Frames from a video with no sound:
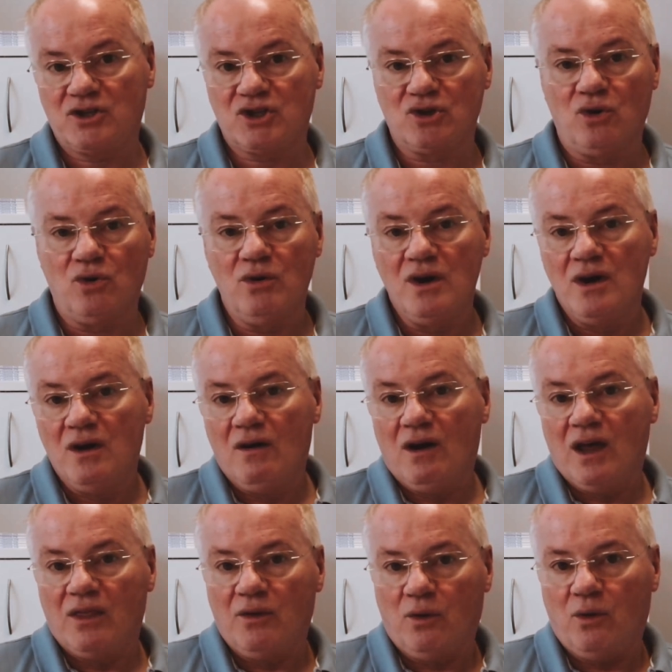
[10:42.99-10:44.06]
So
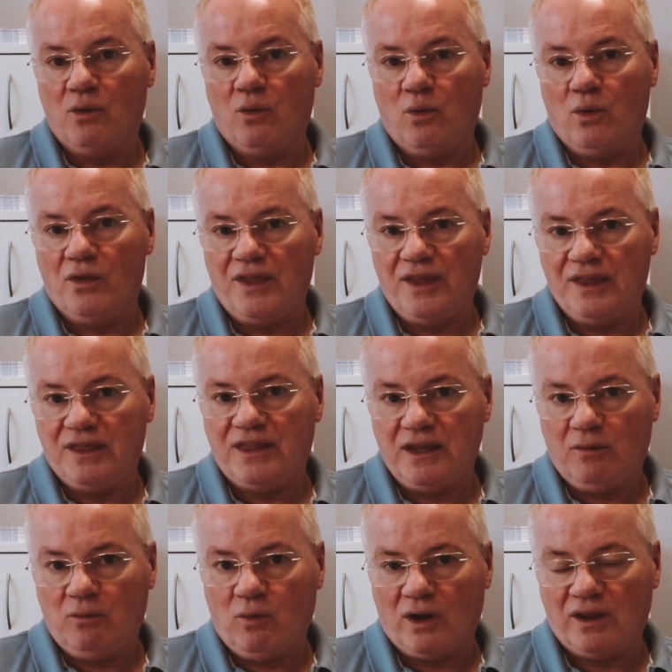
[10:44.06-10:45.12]

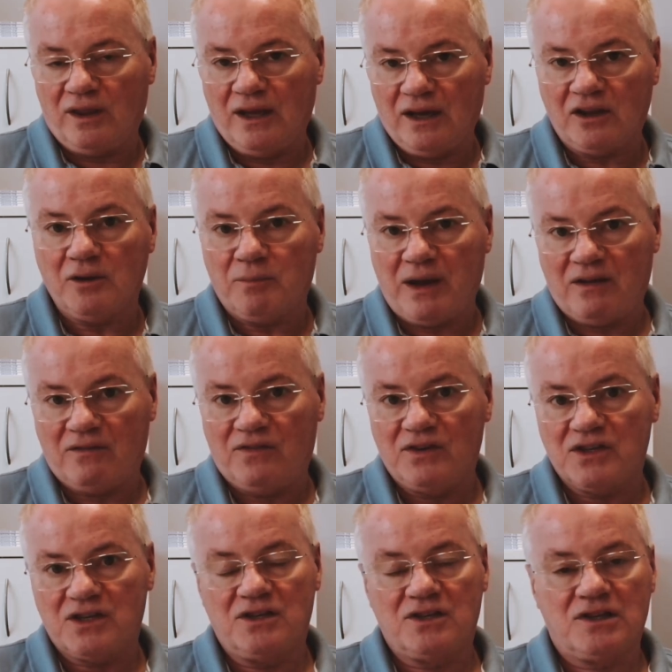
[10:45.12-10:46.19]
one of the other
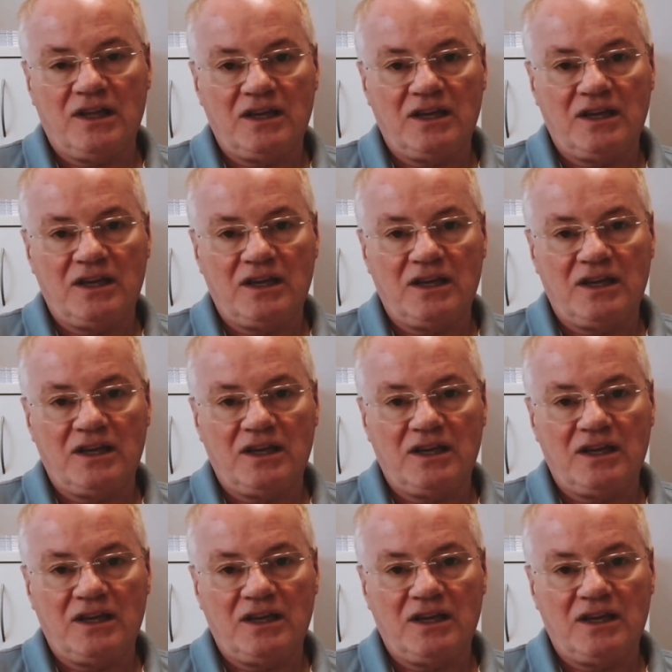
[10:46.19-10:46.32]
benefits is,